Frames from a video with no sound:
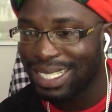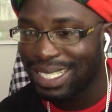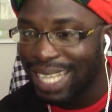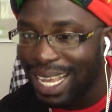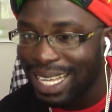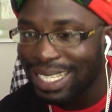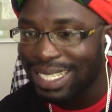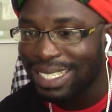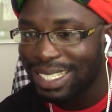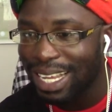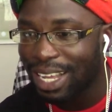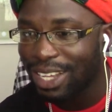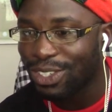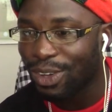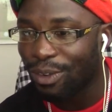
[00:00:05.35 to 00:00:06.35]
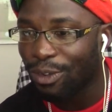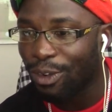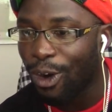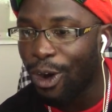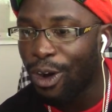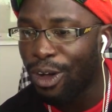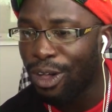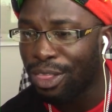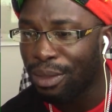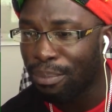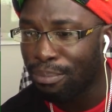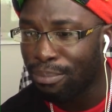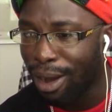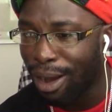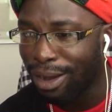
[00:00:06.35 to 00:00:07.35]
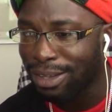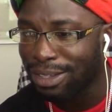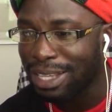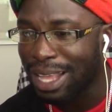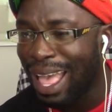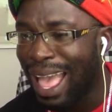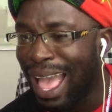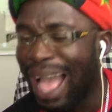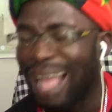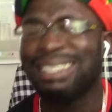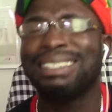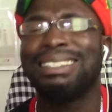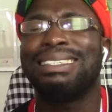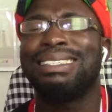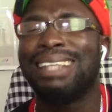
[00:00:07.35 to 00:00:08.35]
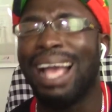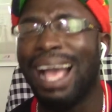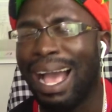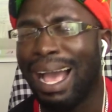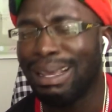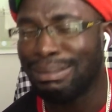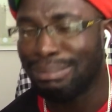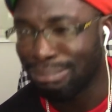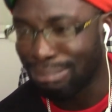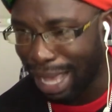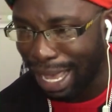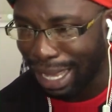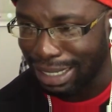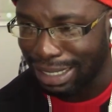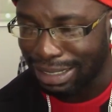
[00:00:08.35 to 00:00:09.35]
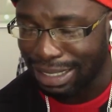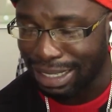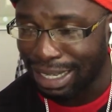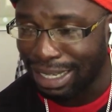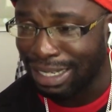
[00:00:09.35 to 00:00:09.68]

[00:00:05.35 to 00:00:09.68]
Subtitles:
Taste Test of All the Bugs at a Thai Market.